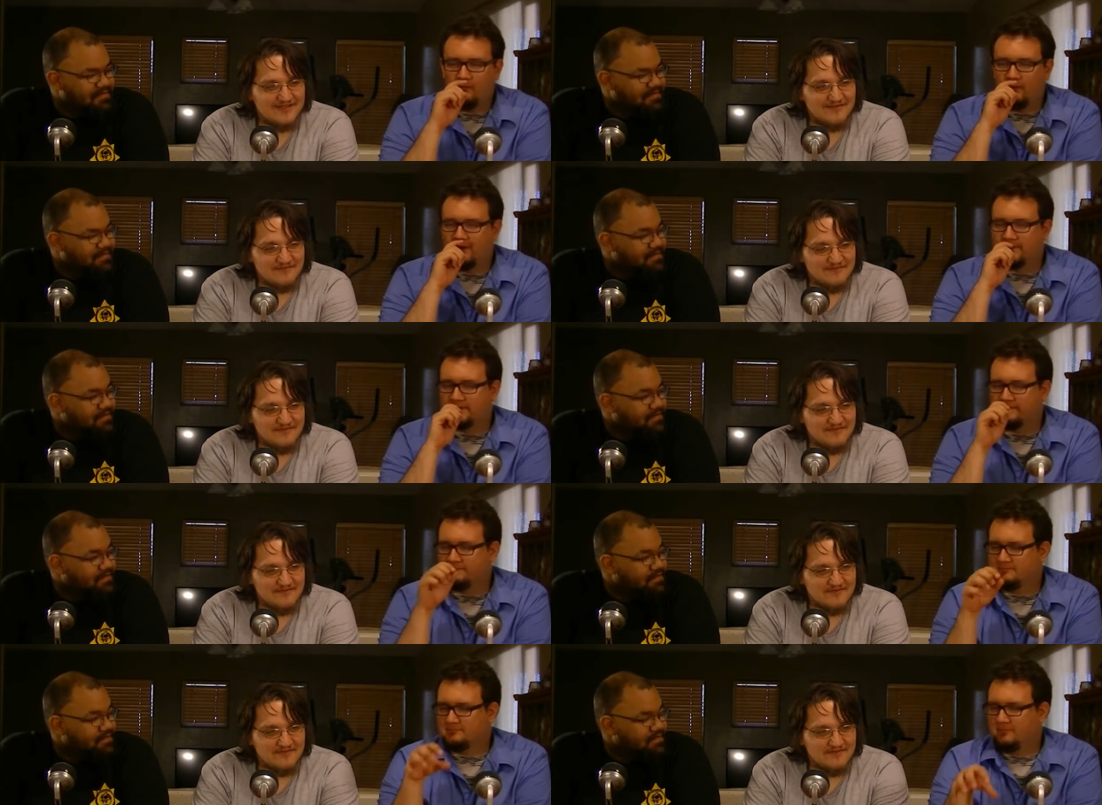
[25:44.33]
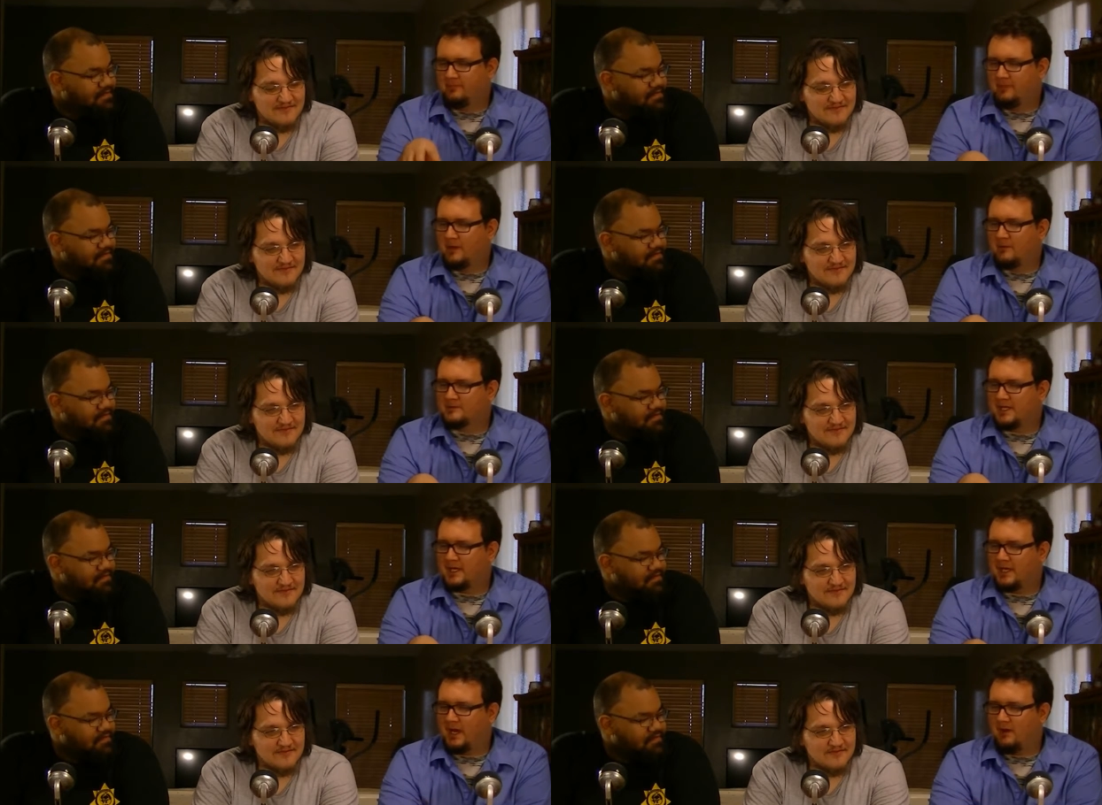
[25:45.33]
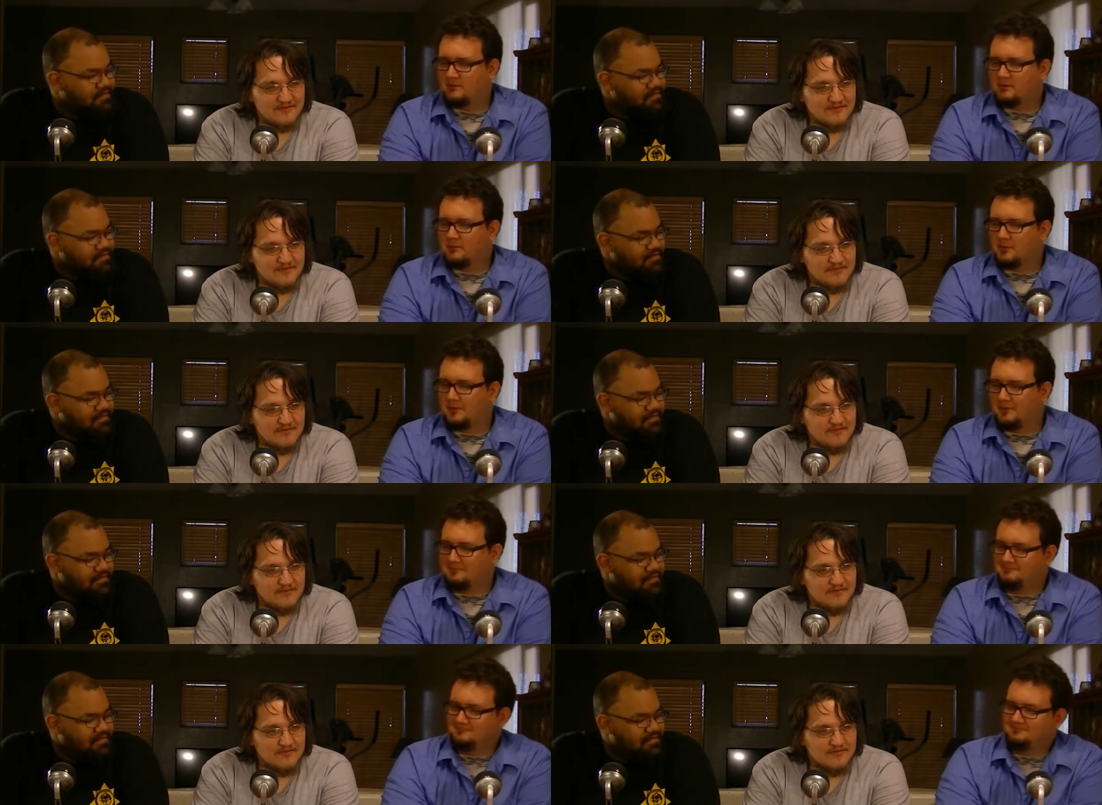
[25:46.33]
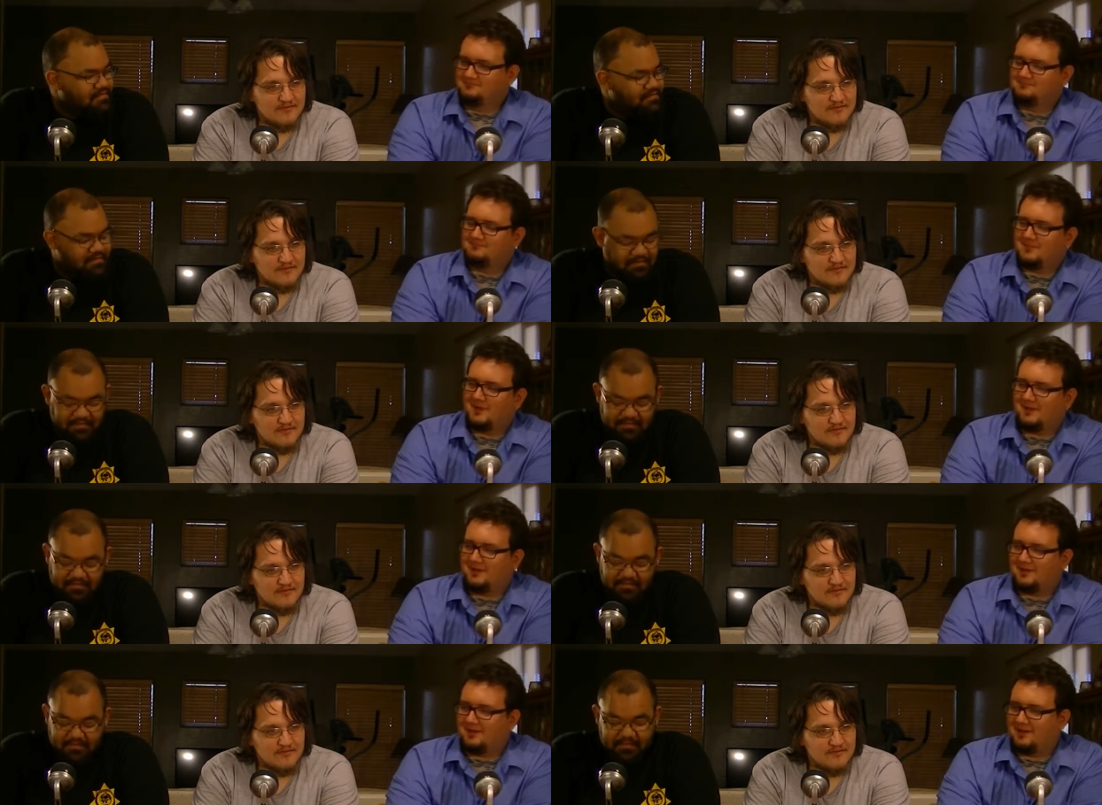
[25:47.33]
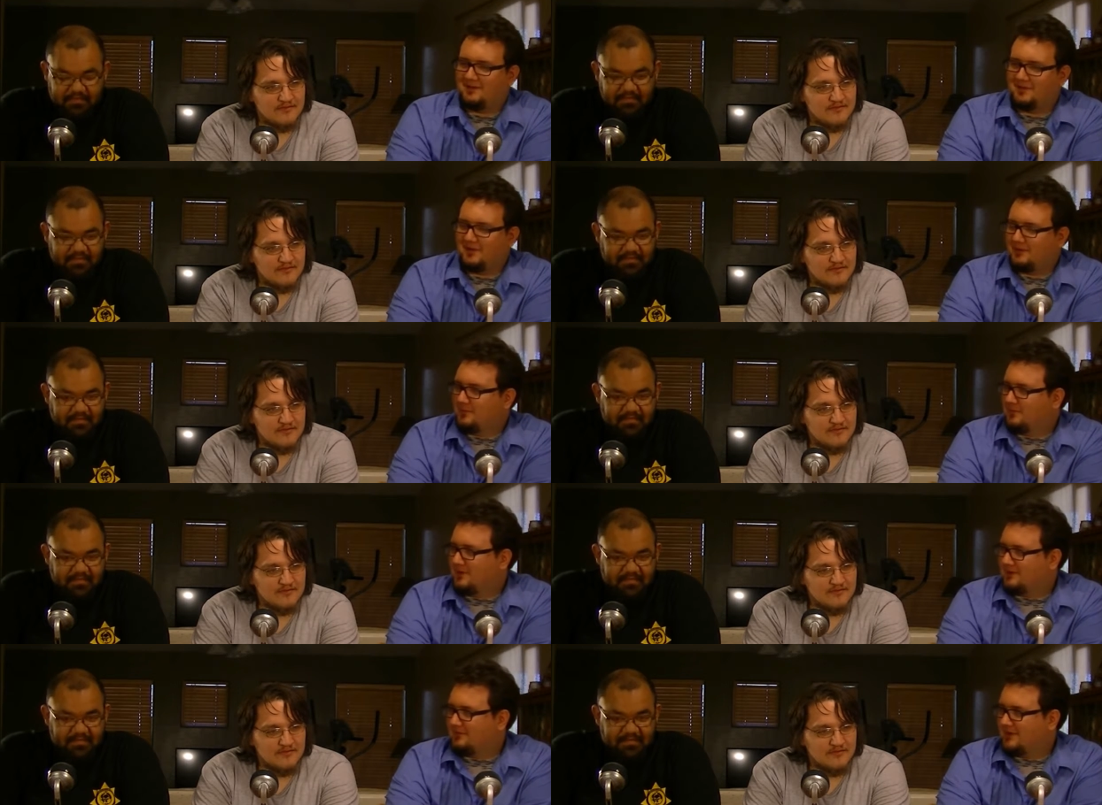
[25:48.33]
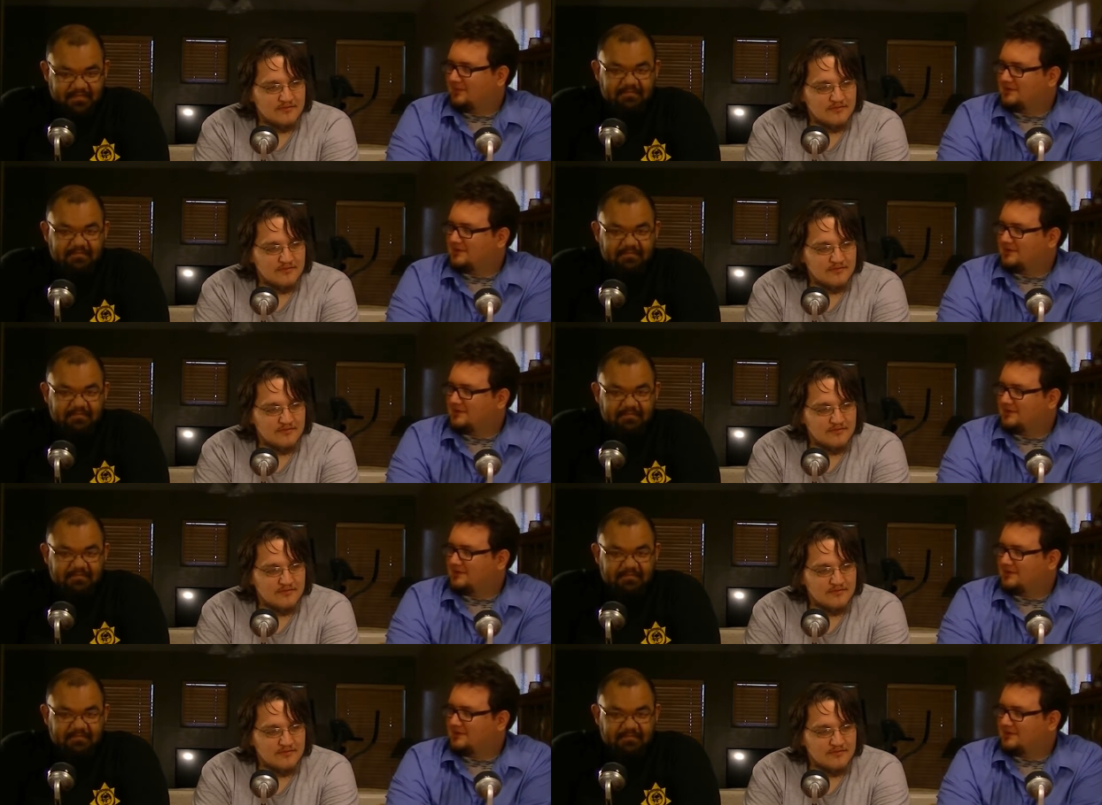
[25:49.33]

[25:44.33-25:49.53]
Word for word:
Speaker 1: was there was a character role on the Hollywood Walk of Fame.